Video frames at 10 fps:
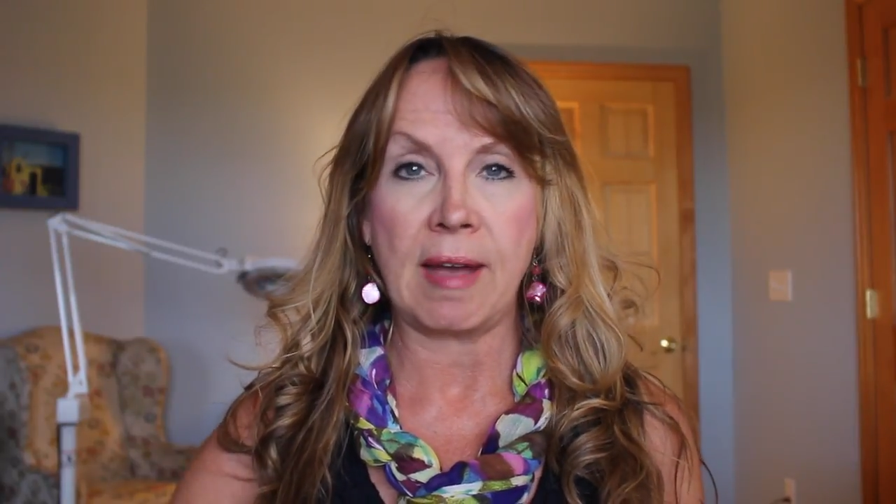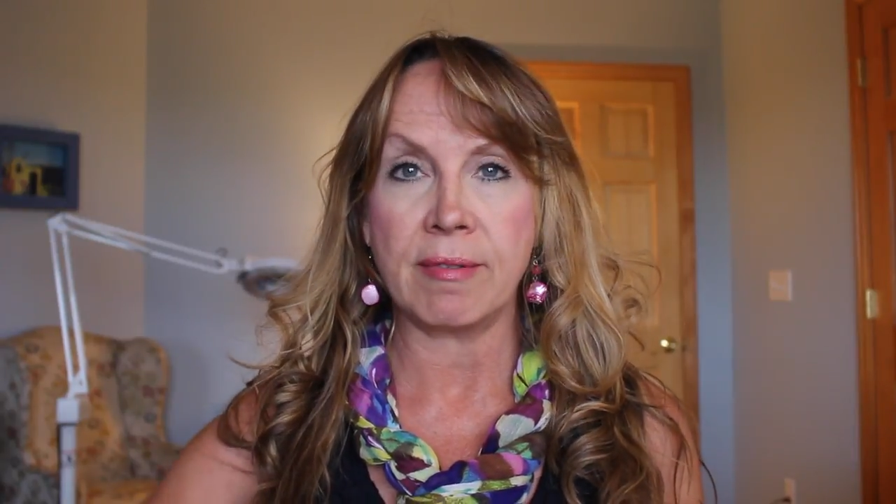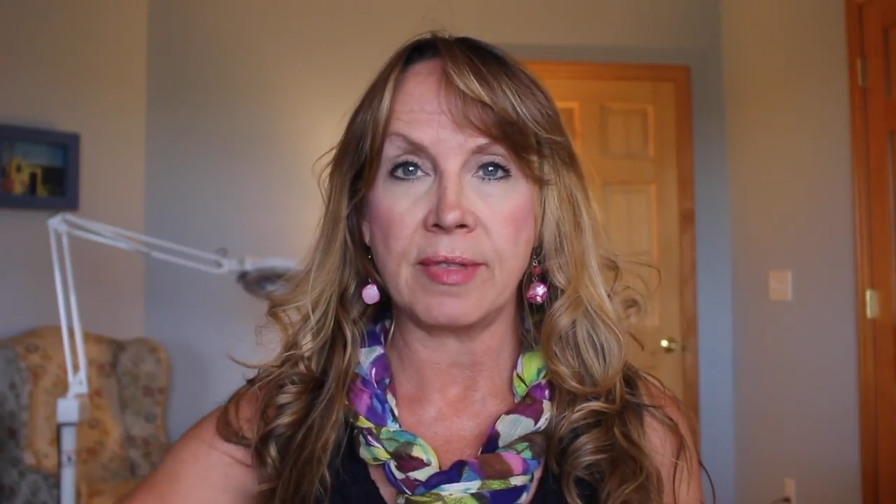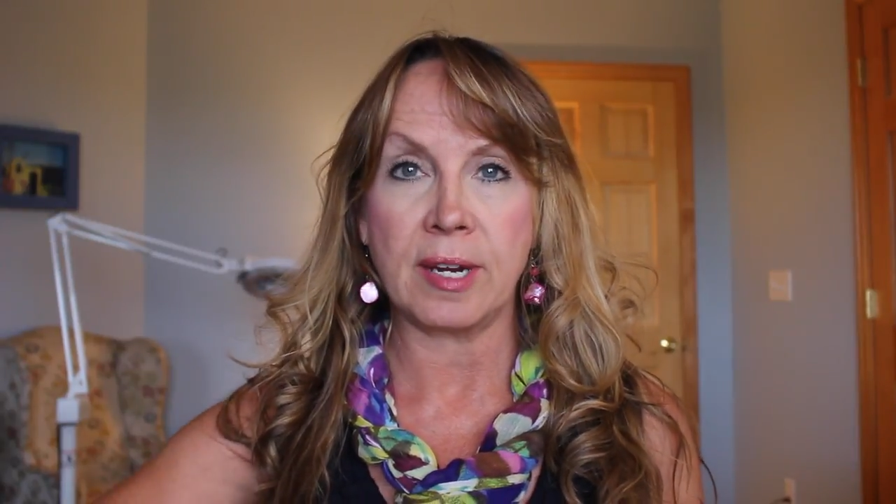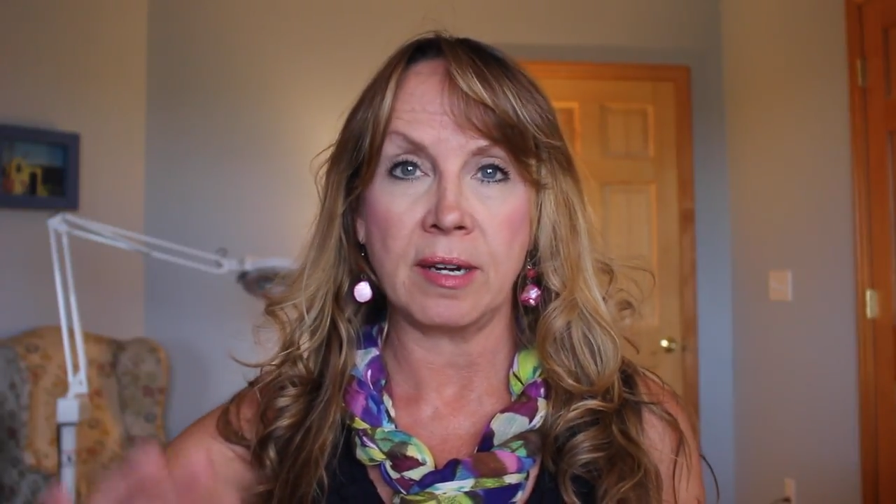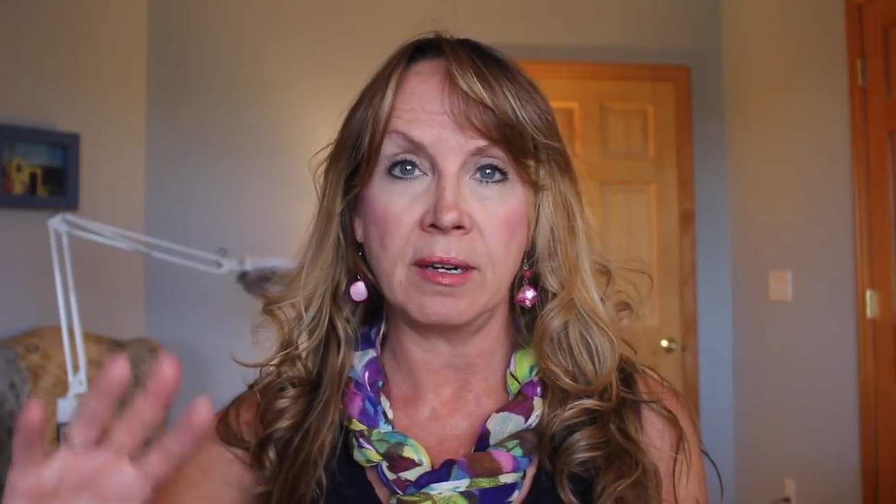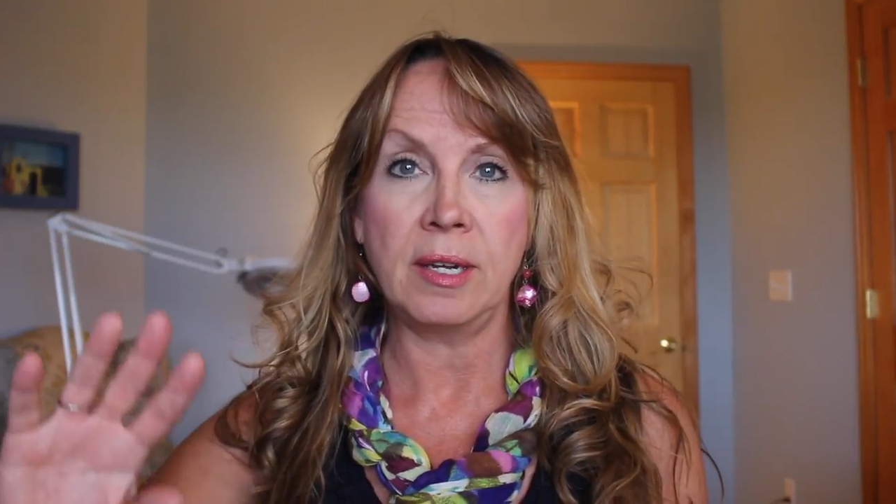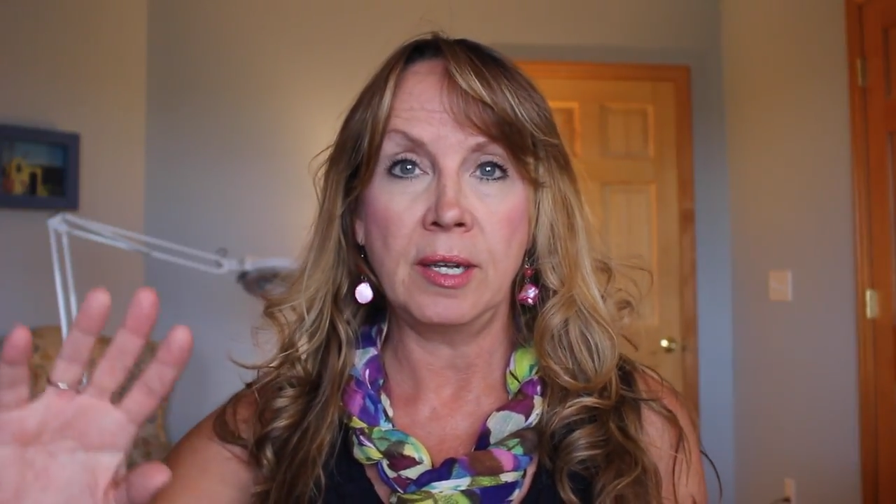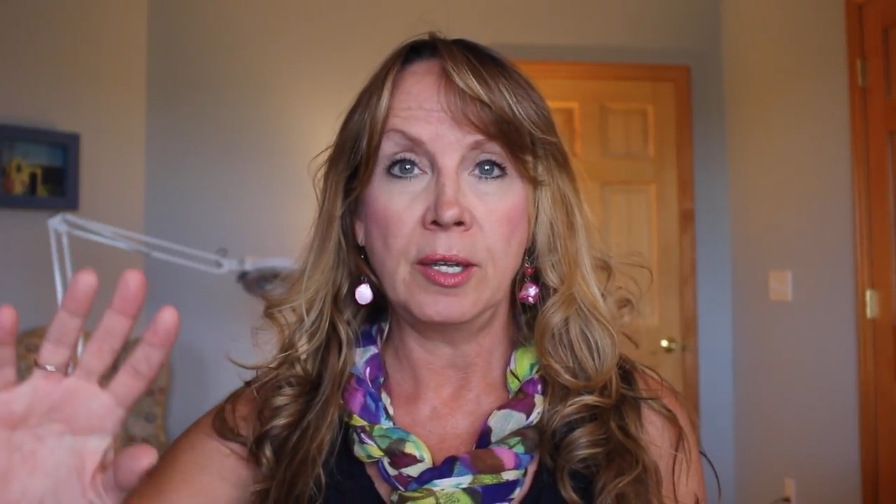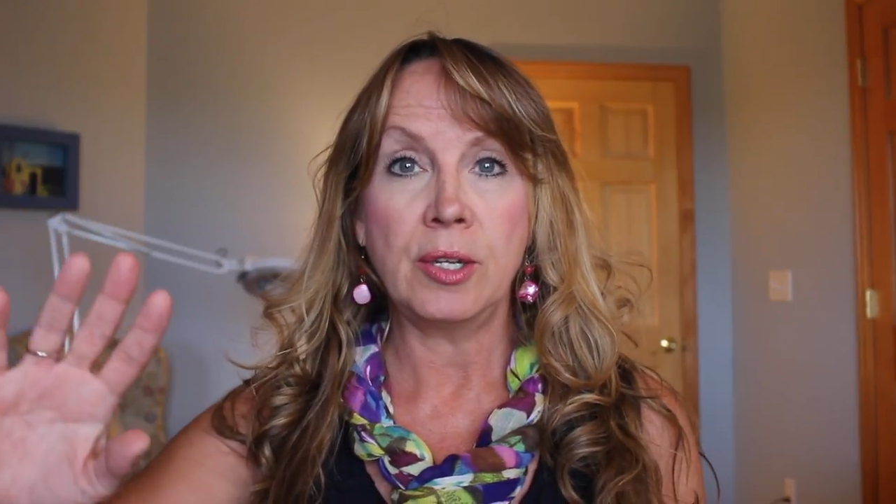out there
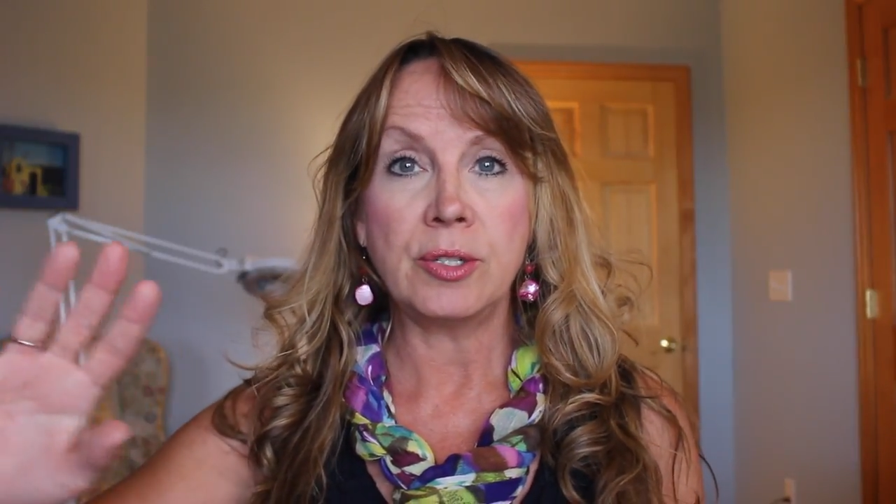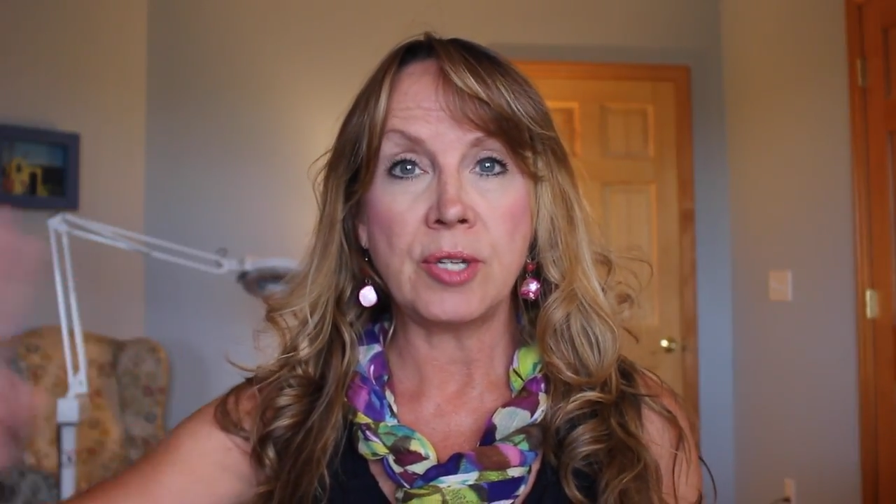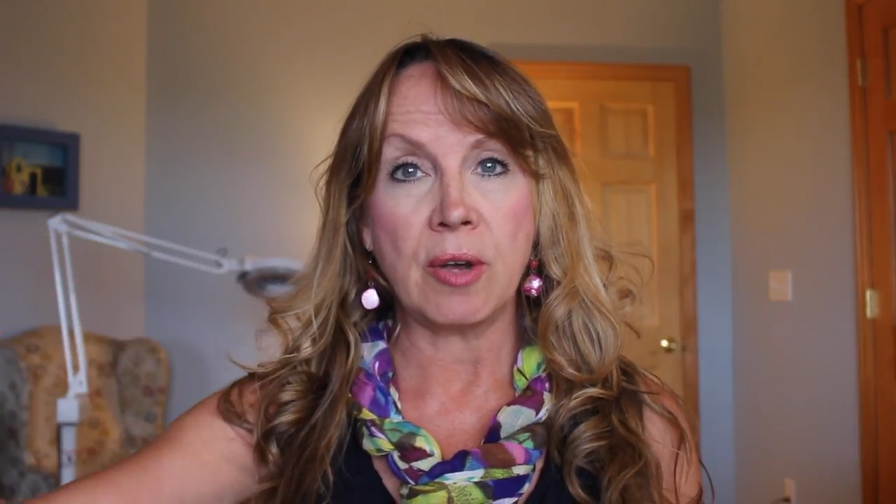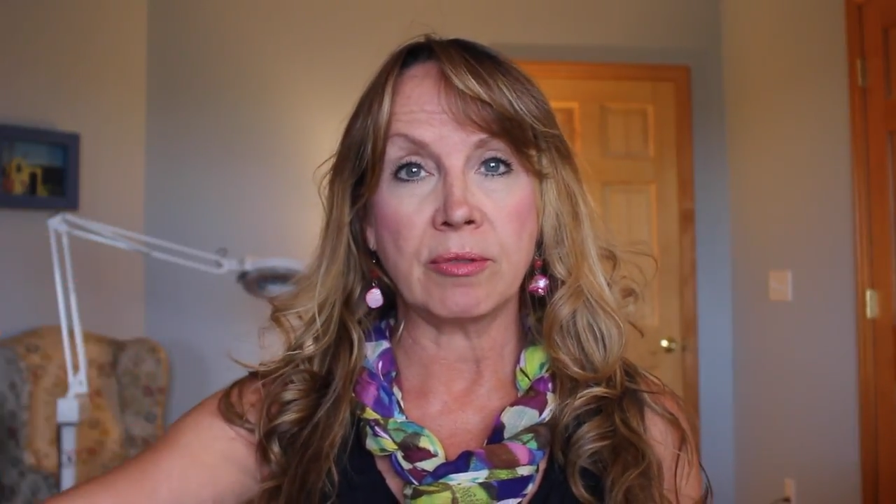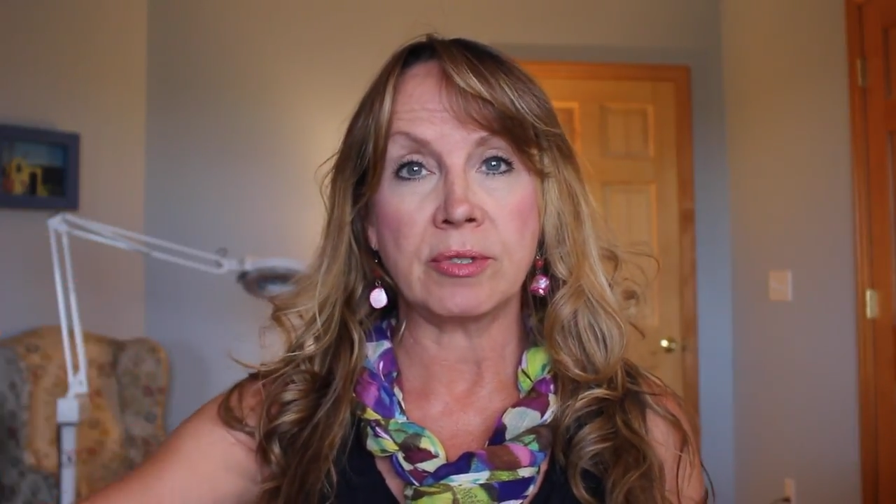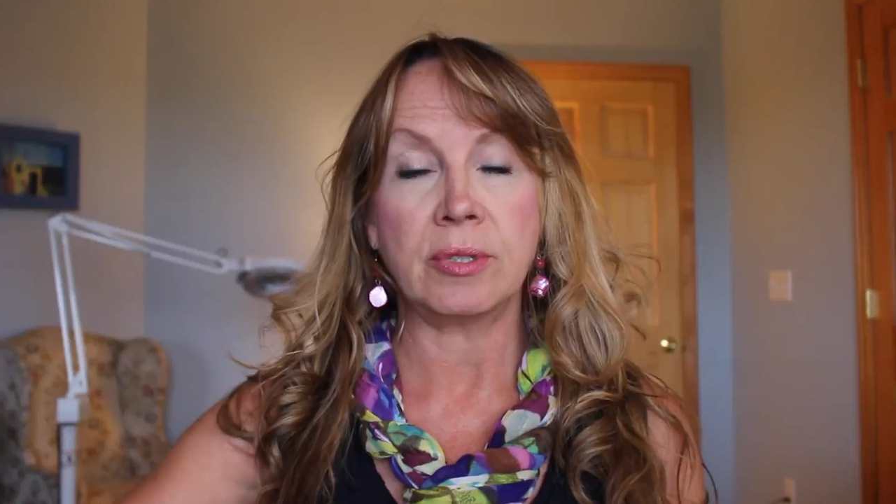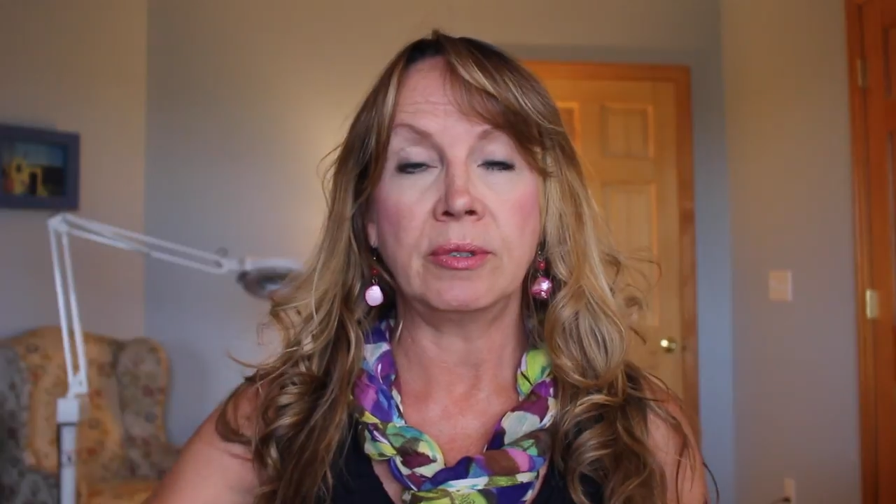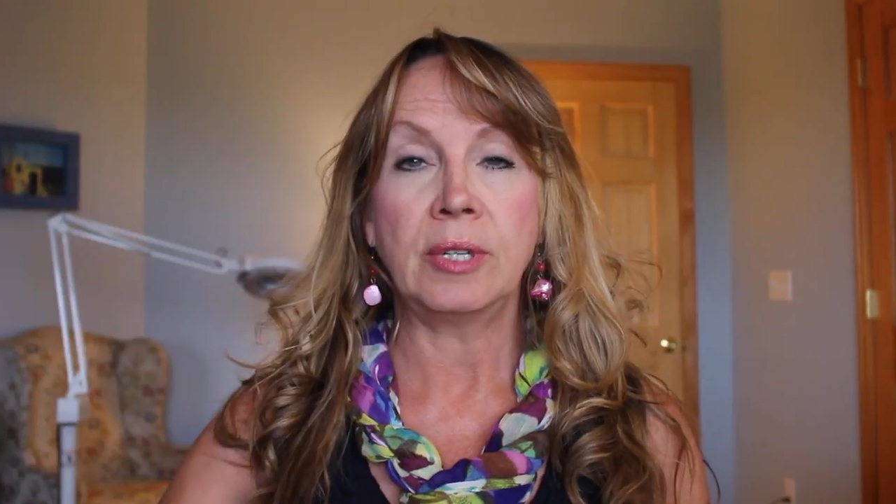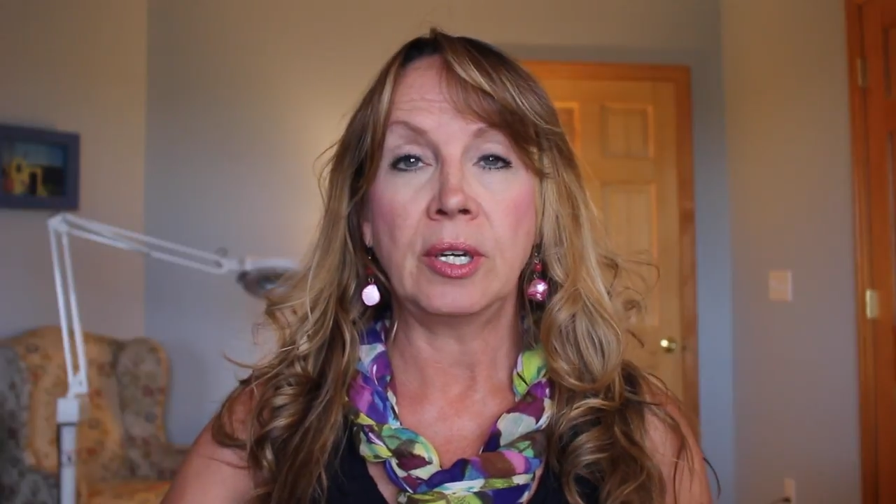don't,